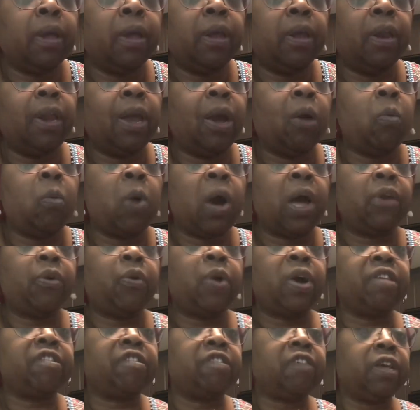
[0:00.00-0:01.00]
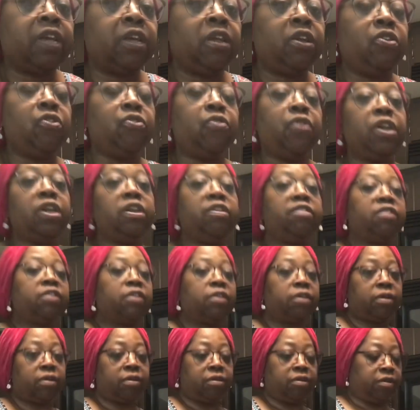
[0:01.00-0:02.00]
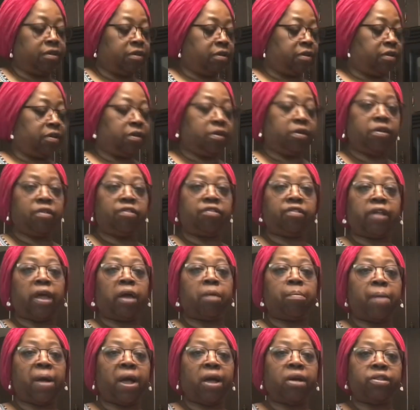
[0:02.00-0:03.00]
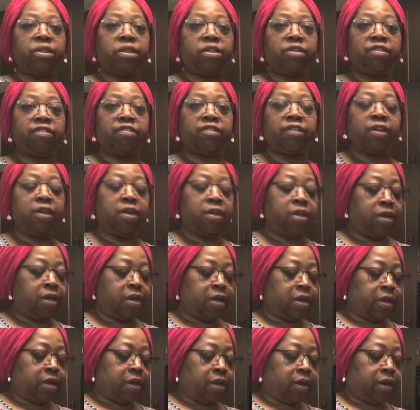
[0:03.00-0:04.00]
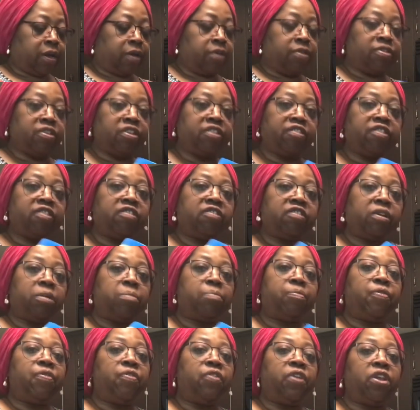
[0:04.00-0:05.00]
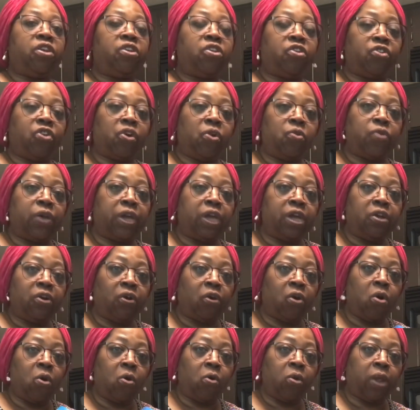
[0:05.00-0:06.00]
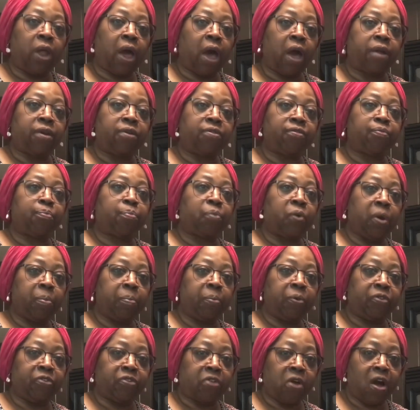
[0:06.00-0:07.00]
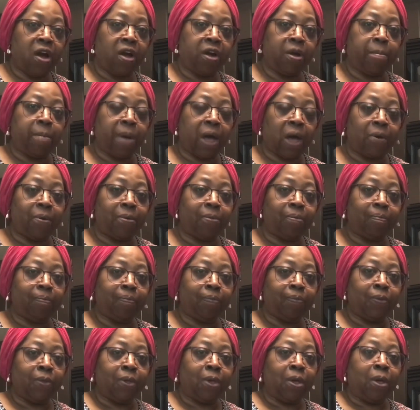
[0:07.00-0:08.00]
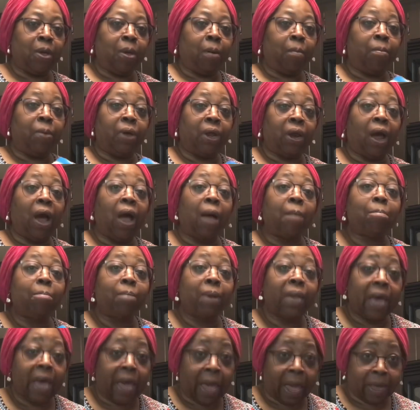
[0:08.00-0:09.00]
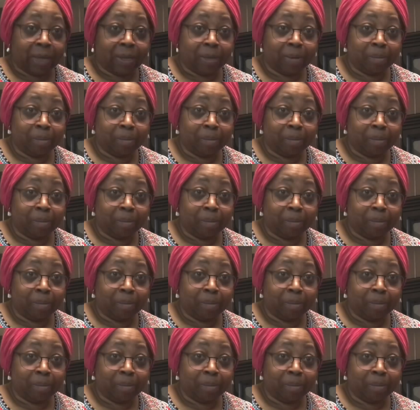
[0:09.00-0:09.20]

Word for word: Now, why do I say you need to stockpile this? This is something that you don't hear a whole lot of preppers talk about. But I'm black.